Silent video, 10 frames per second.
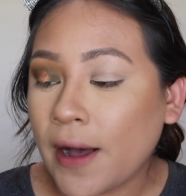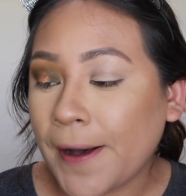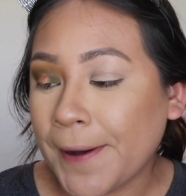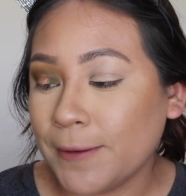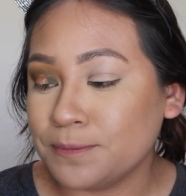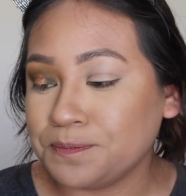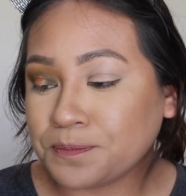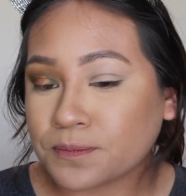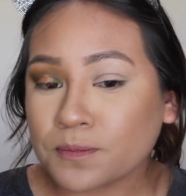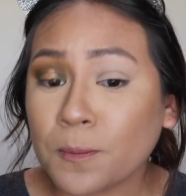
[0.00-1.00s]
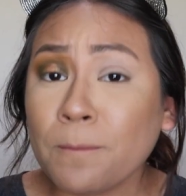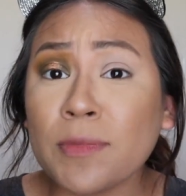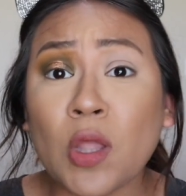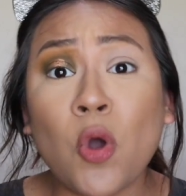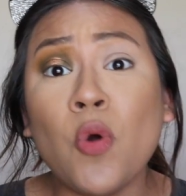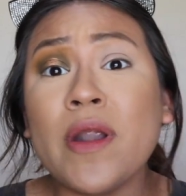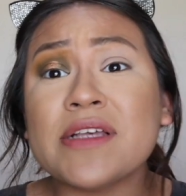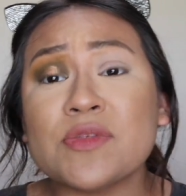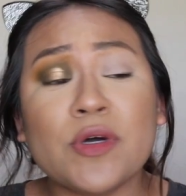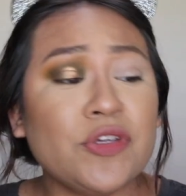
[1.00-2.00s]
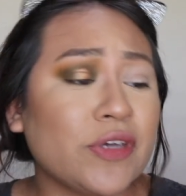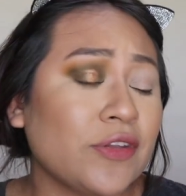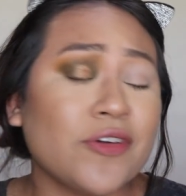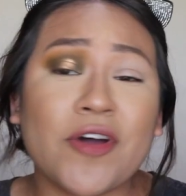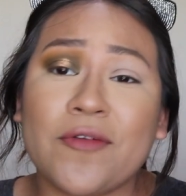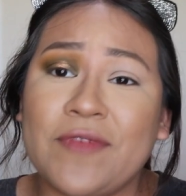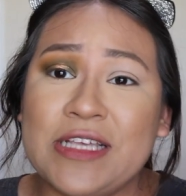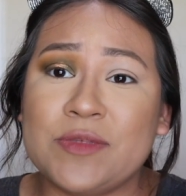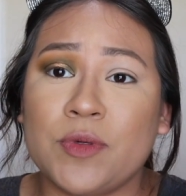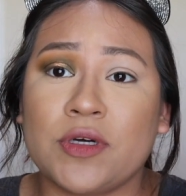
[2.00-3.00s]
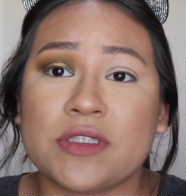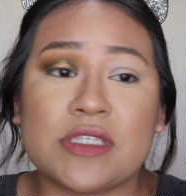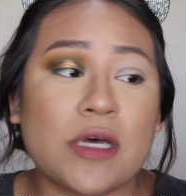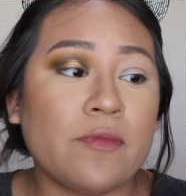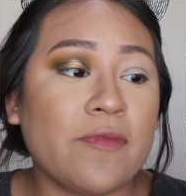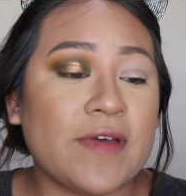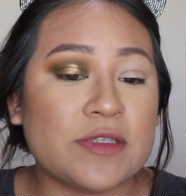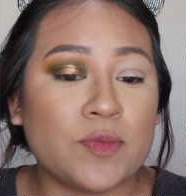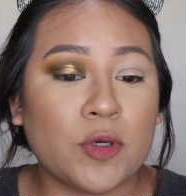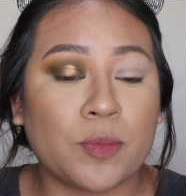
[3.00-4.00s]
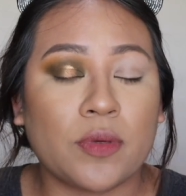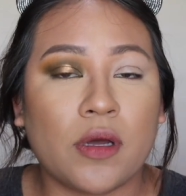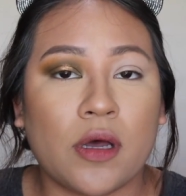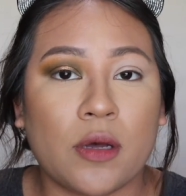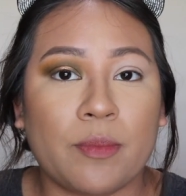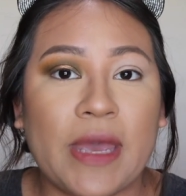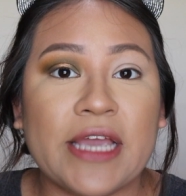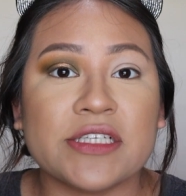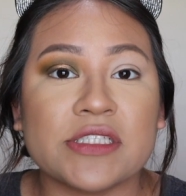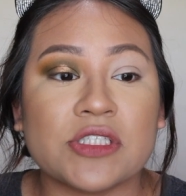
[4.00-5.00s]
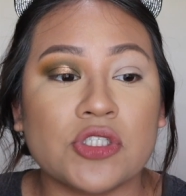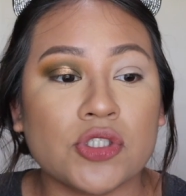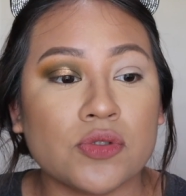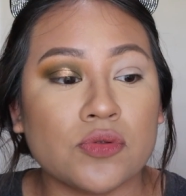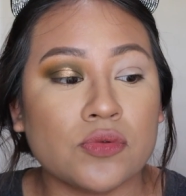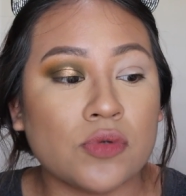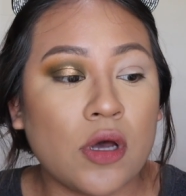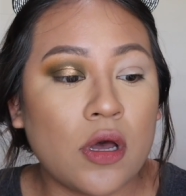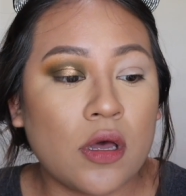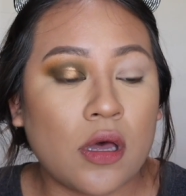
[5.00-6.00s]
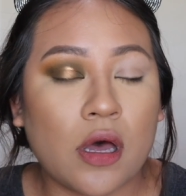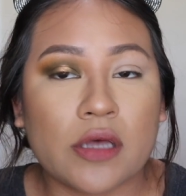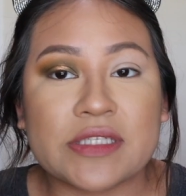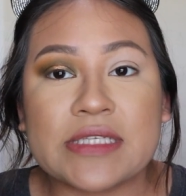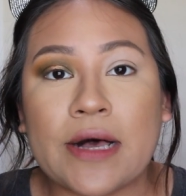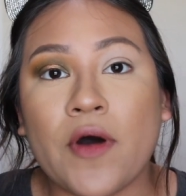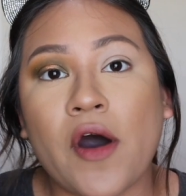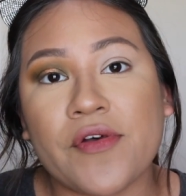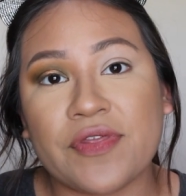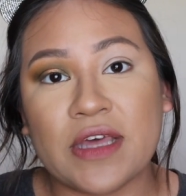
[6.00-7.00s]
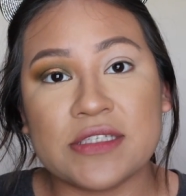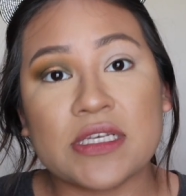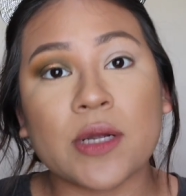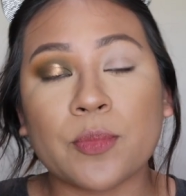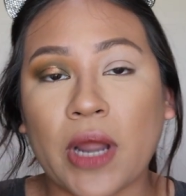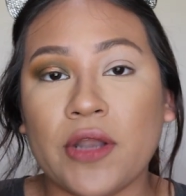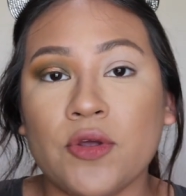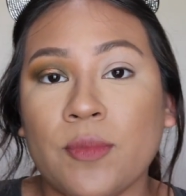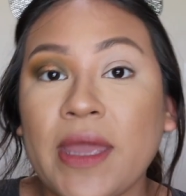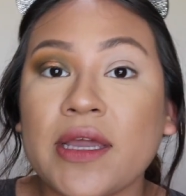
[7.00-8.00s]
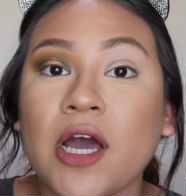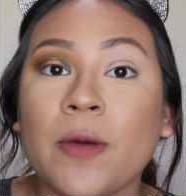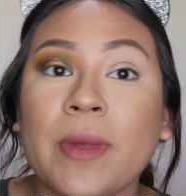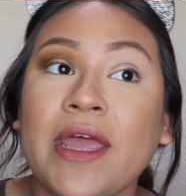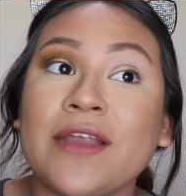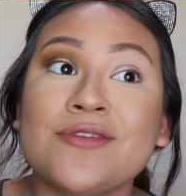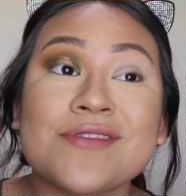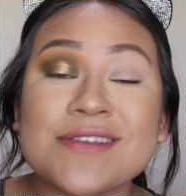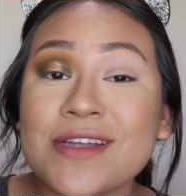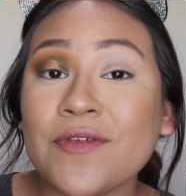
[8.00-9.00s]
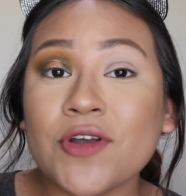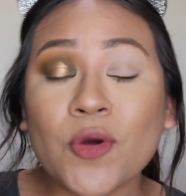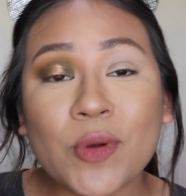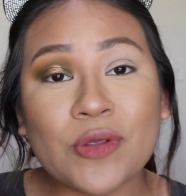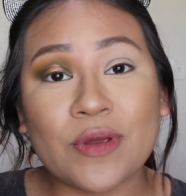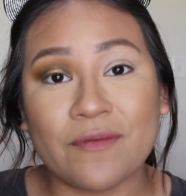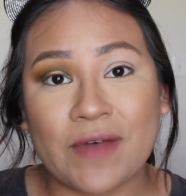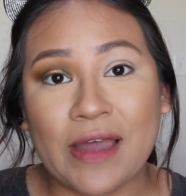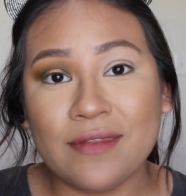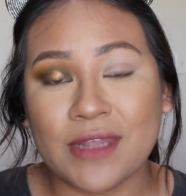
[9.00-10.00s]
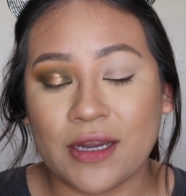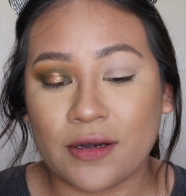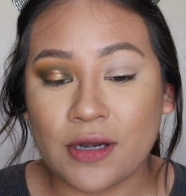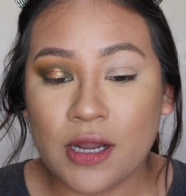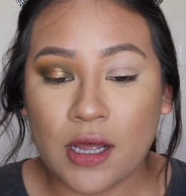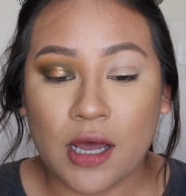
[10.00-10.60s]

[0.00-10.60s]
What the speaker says: Or as well, you can look on Facebook. Some Facebook pages do sell authentic brand new makeup, and you just never know what you can find there.